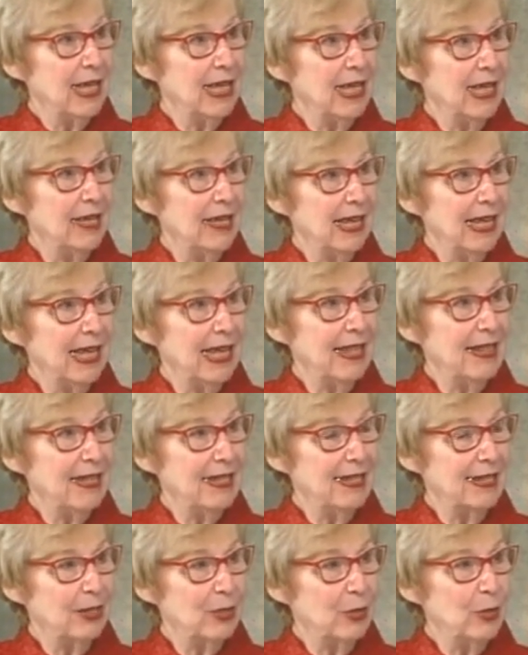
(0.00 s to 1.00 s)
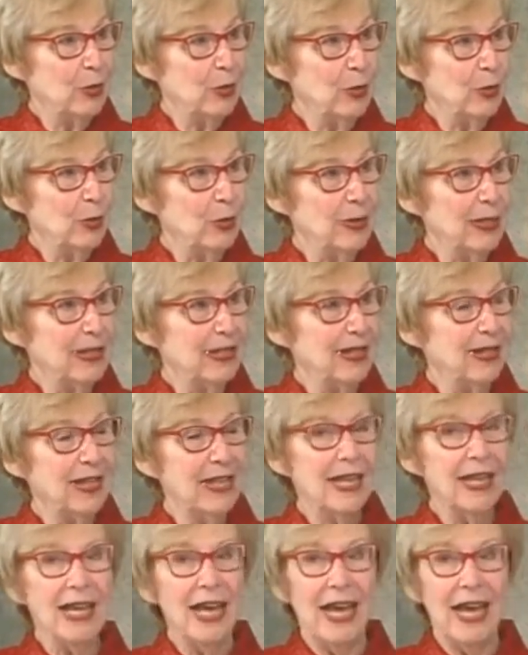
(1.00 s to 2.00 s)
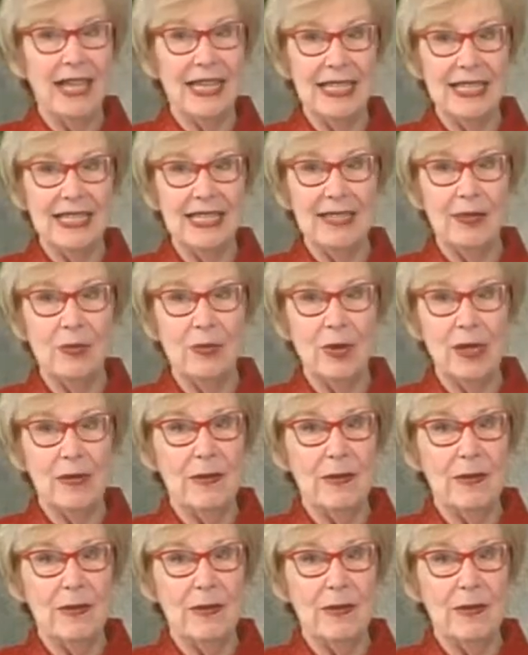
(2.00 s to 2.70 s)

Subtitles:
And they had this coop, and I guess the